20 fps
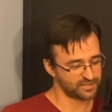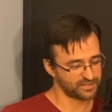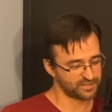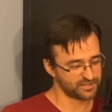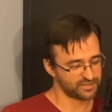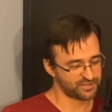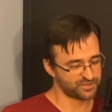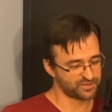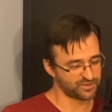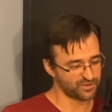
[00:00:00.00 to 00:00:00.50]

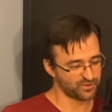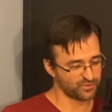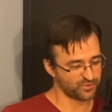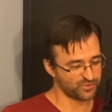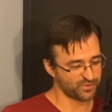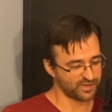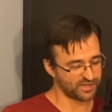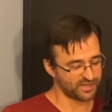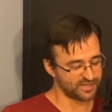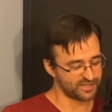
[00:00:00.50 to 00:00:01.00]

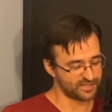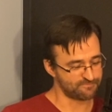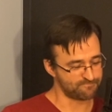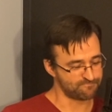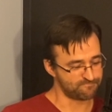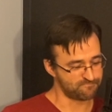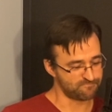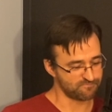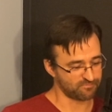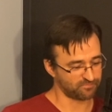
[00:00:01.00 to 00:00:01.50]

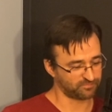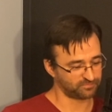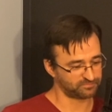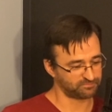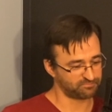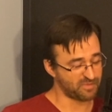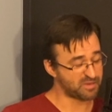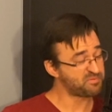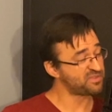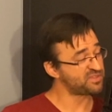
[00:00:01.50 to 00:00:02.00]
So
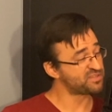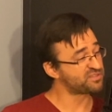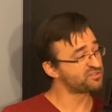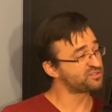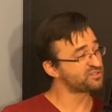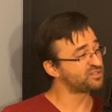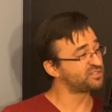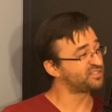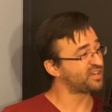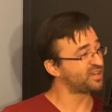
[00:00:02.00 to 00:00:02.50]
maybe this
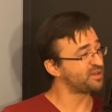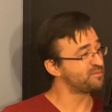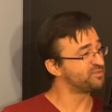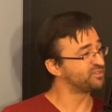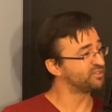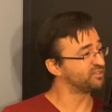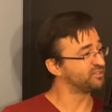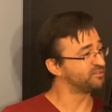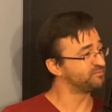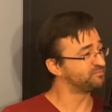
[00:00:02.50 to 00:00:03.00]
is a good time
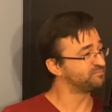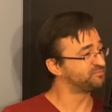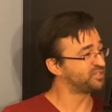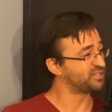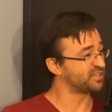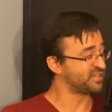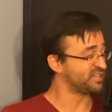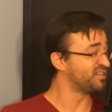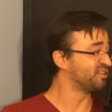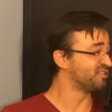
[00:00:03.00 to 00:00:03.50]
to
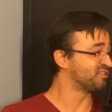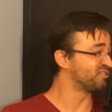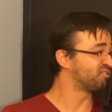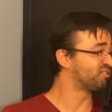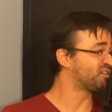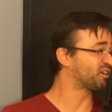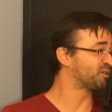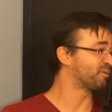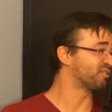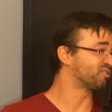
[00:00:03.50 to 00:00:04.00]
get into this and
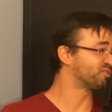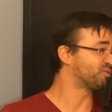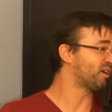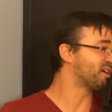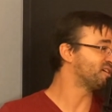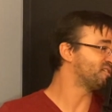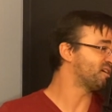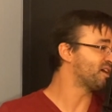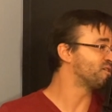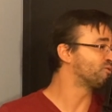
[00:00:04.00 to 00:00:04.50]
talk about it. So
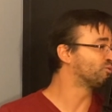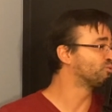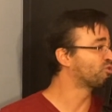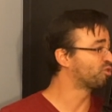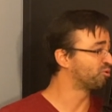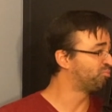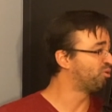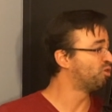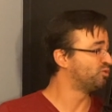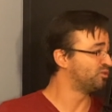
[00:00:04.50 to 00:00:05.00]
I wrote
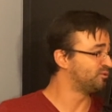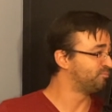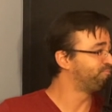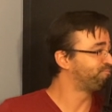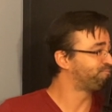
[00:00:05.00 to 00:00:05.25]
a poem.